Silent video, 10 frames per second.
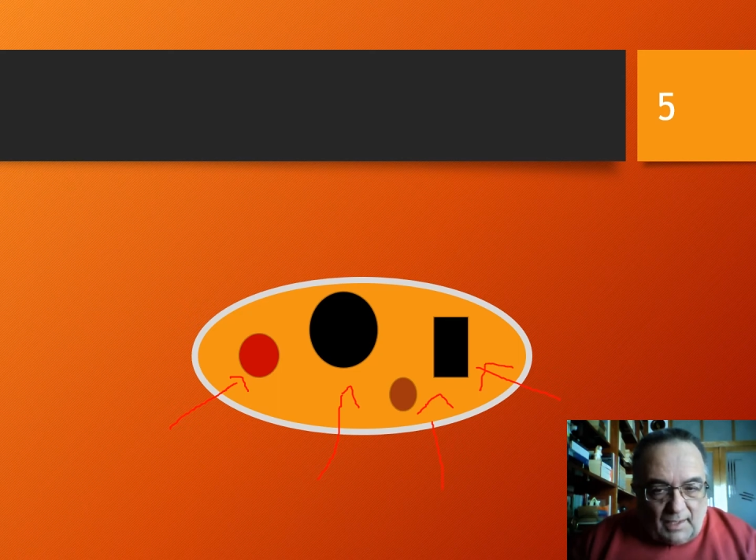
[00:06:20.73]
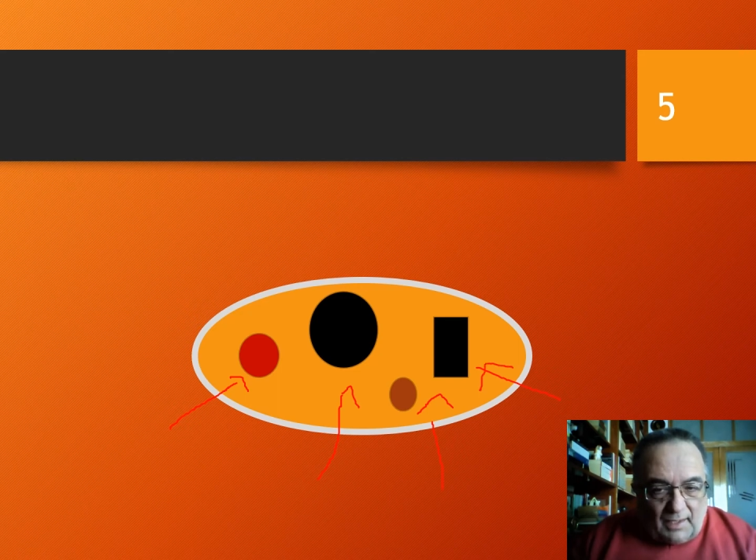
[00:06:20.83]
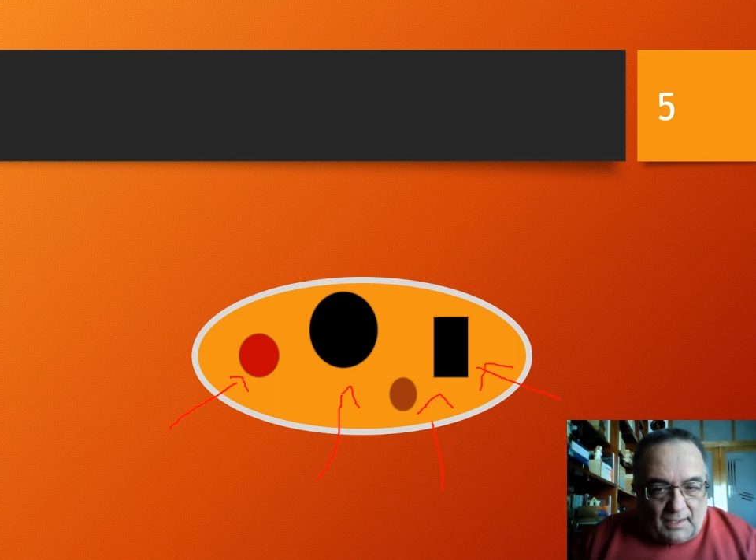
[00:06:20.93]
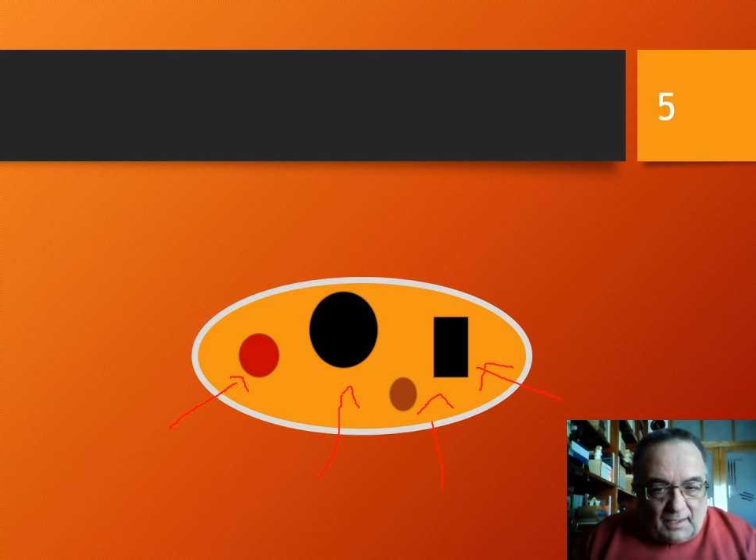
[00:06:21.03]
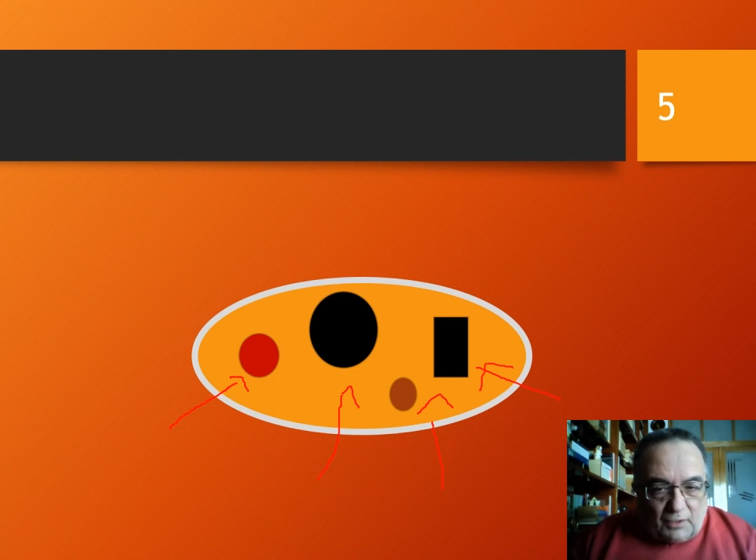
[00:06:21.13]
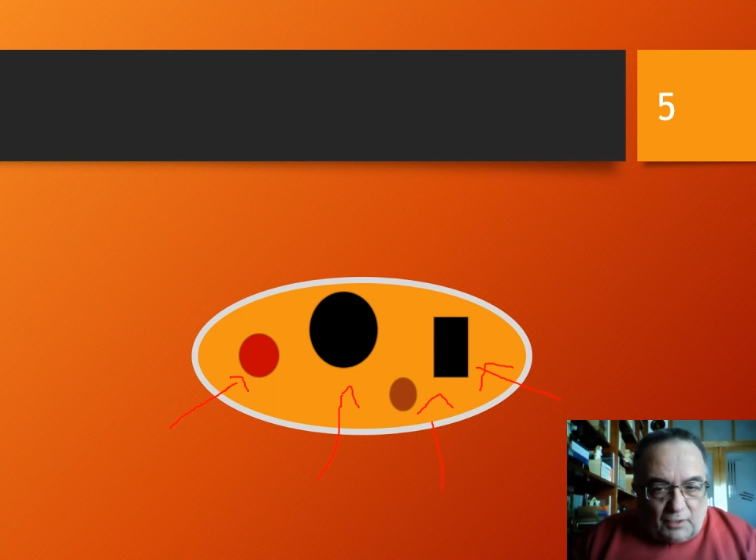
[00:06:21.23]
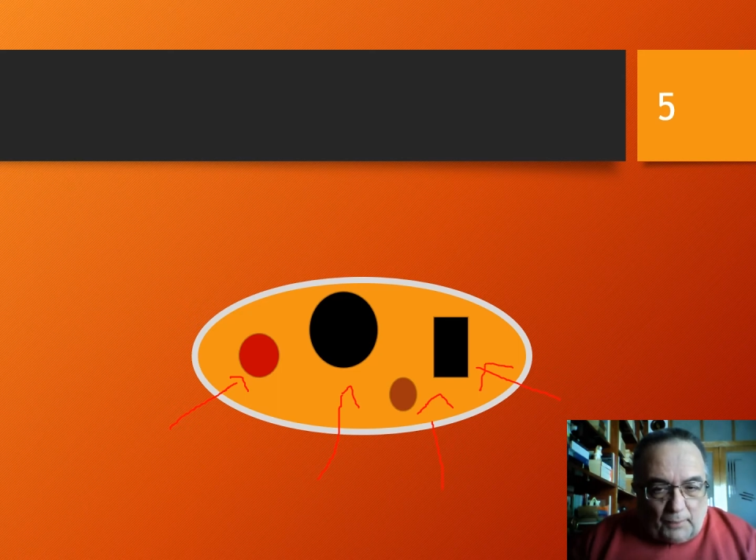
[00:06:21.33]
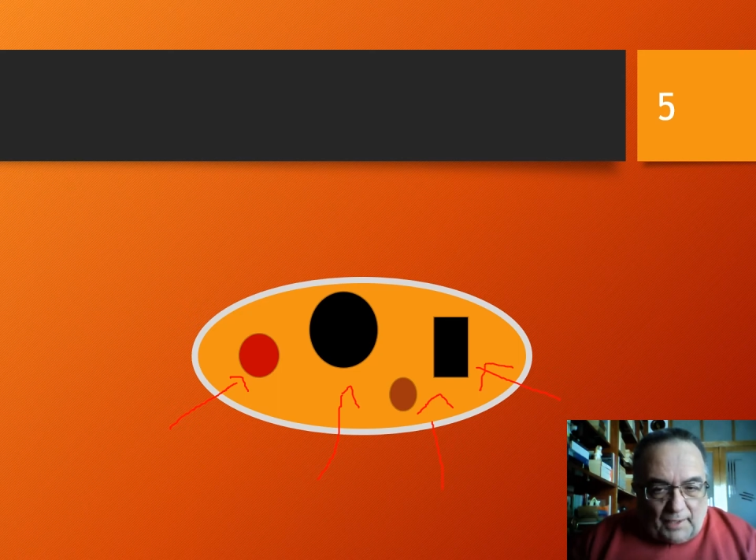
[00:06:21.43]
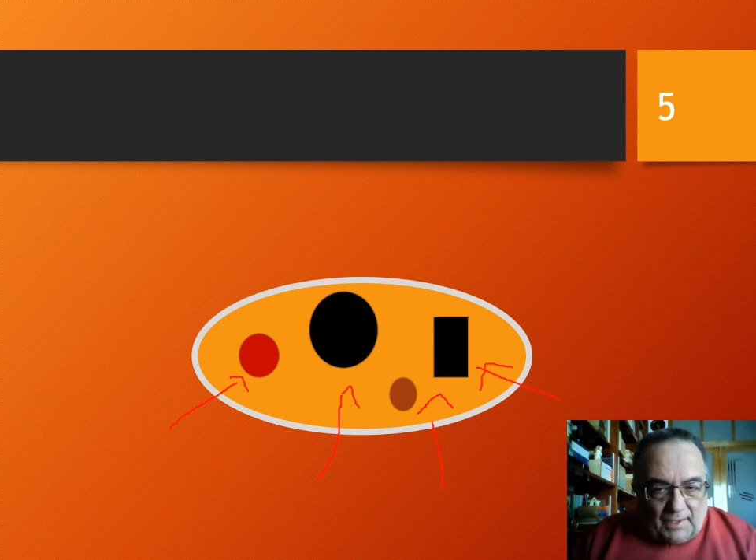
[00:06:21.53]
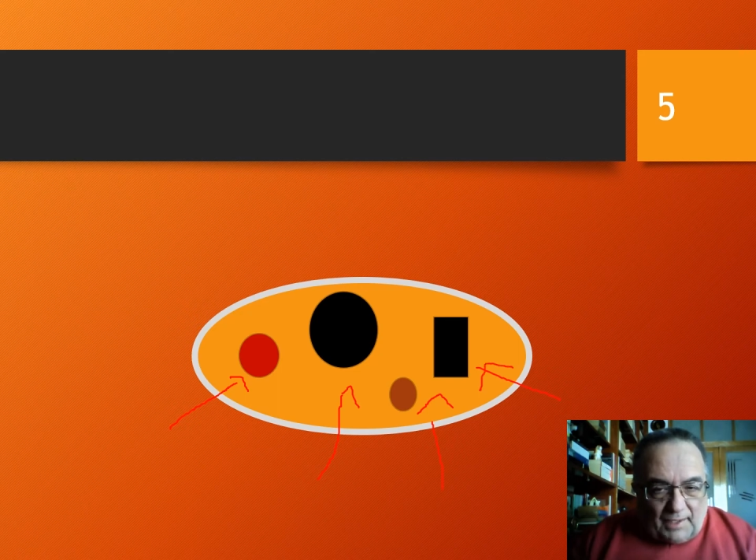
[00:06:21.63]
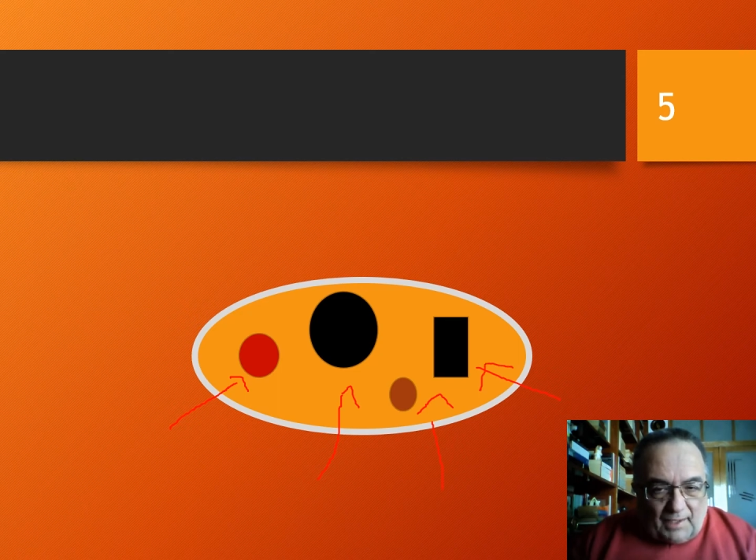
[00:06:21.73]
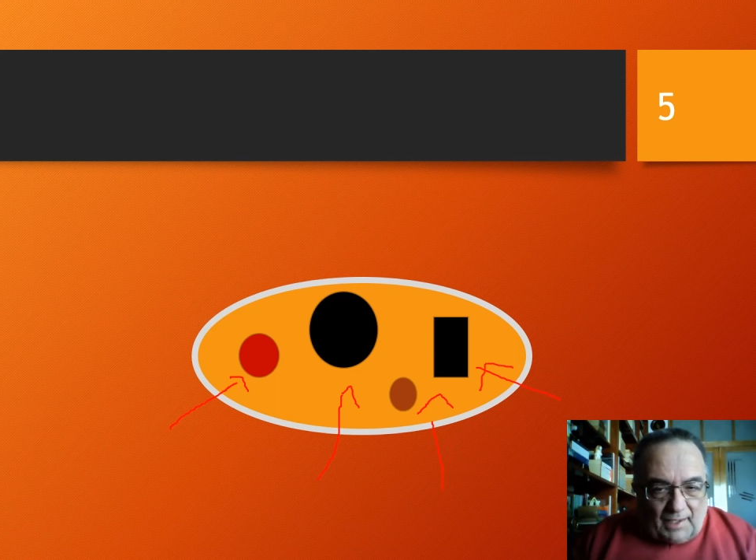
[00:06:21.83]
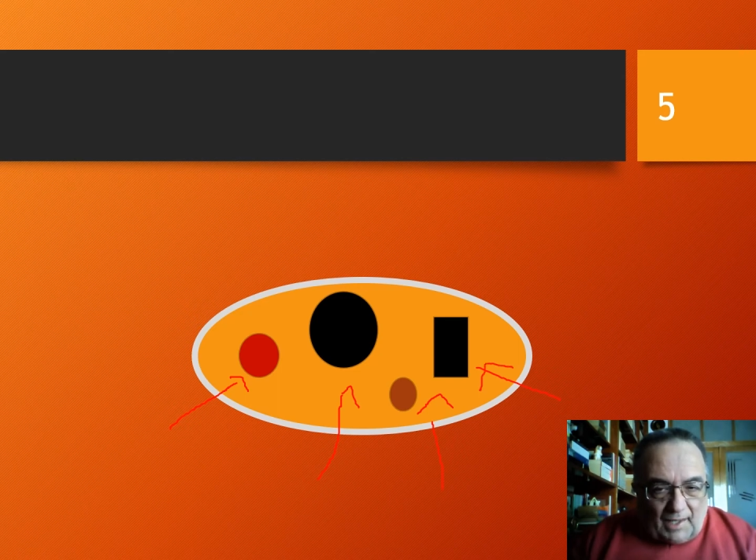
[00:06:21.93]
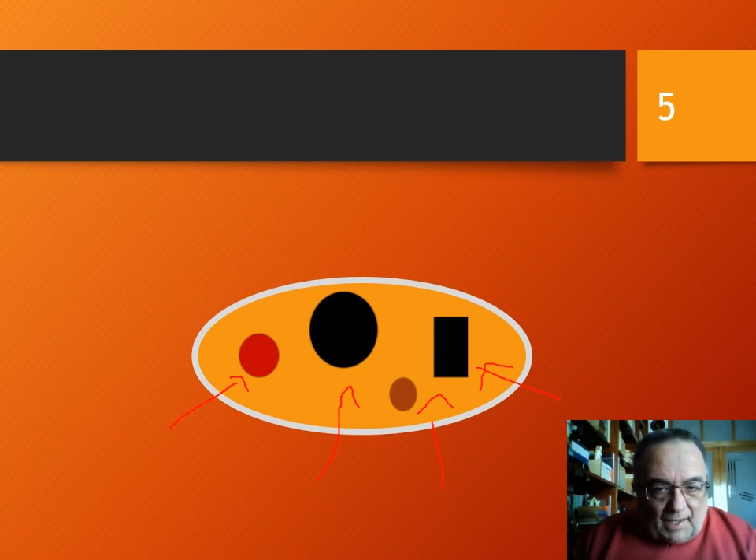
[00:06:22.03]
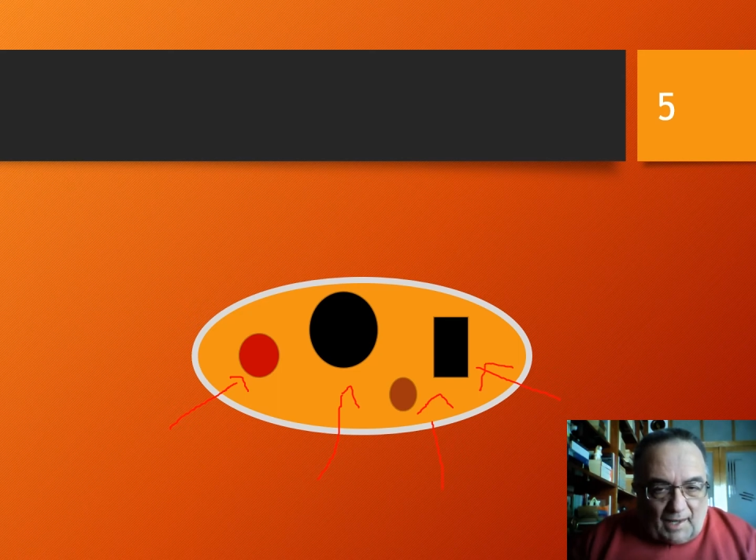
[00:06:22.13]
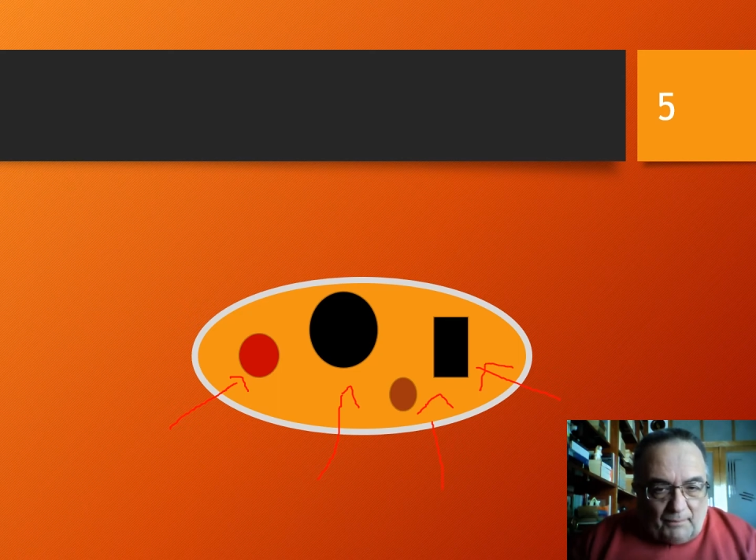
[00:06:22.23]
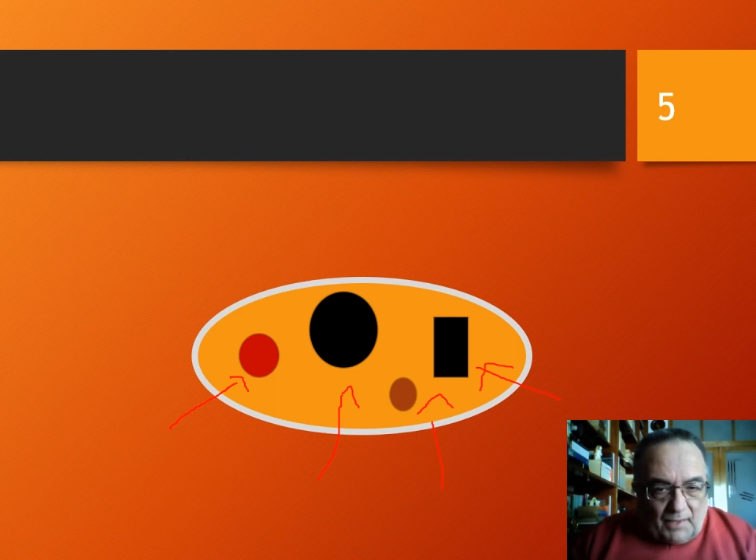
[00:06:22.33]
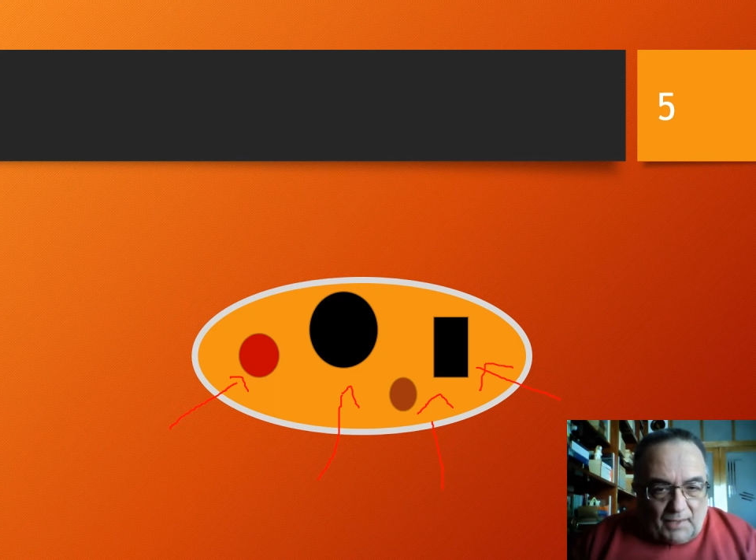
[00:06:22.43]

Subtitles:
So practically, I'm no